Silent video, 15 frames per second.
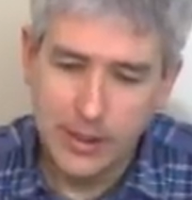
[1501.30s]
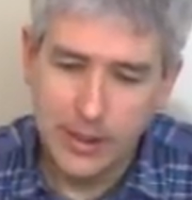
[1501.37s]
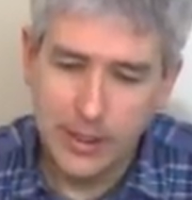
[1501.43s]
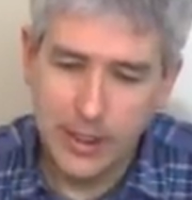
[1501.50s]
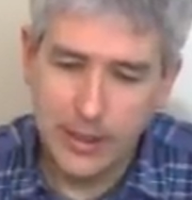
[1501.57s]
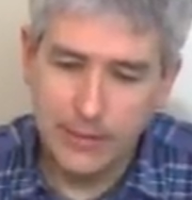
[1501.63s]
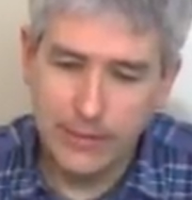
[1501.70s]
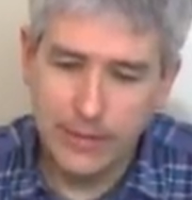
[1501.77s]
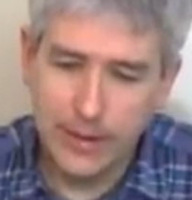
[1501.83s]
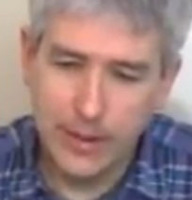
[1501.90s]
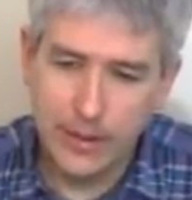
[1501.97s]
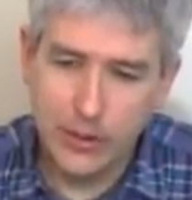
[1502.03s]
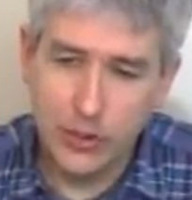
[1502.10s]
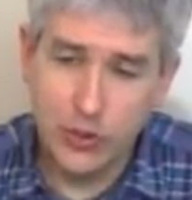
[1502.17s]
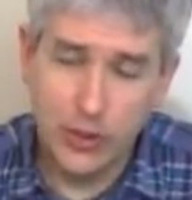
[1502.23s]
if they're
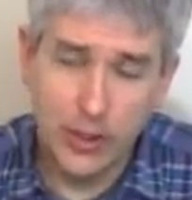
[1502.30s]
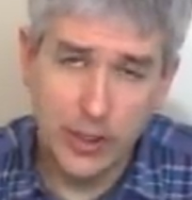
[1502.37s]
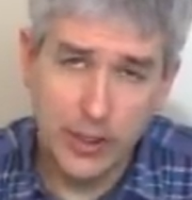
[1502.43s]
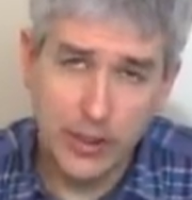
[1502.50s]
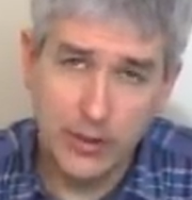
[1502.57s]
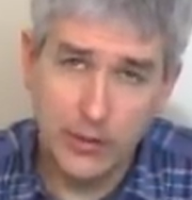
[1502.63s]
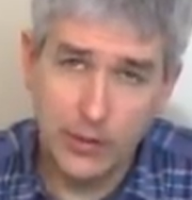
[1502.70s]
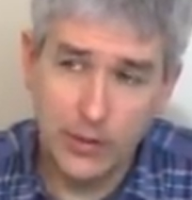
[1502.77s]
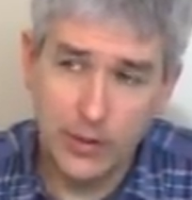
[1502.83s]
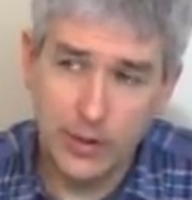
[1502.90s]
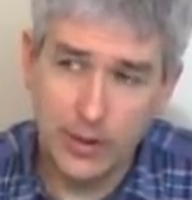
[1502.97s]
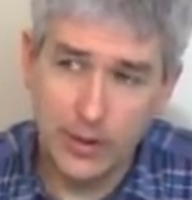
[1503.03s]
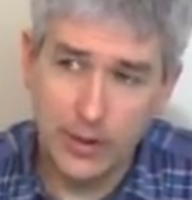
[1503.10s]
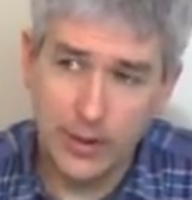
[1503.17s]
shorted or